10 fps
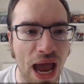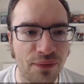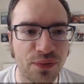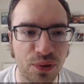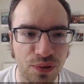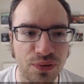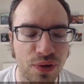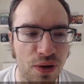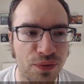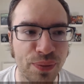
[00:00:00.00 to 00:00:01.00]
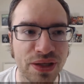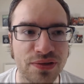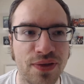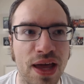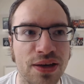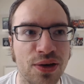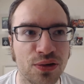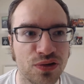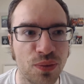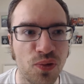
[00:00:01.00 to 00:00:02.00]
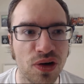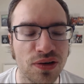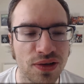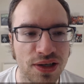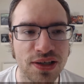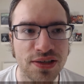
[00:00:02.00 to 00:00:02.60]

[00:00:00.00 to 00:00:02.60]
after a few minutes of that, you know, someone